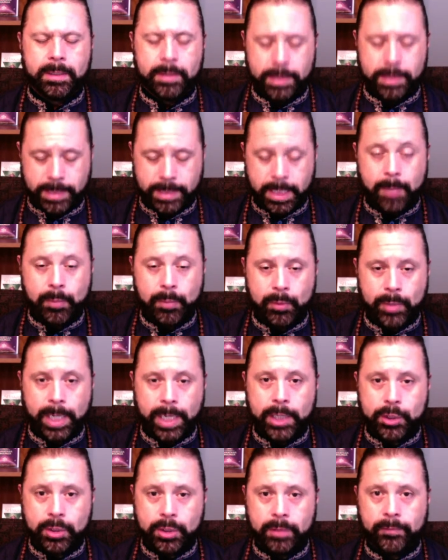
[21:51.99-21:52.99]

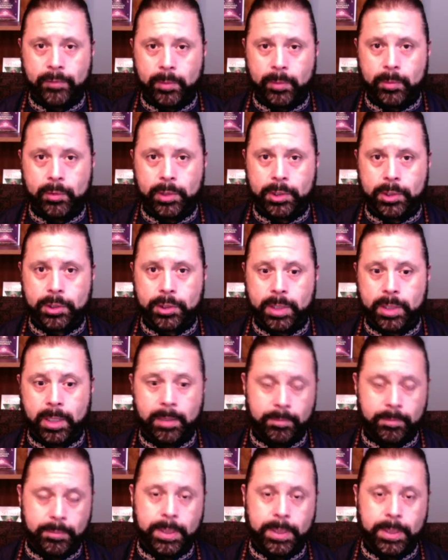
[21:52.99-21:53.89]
separation from Krishna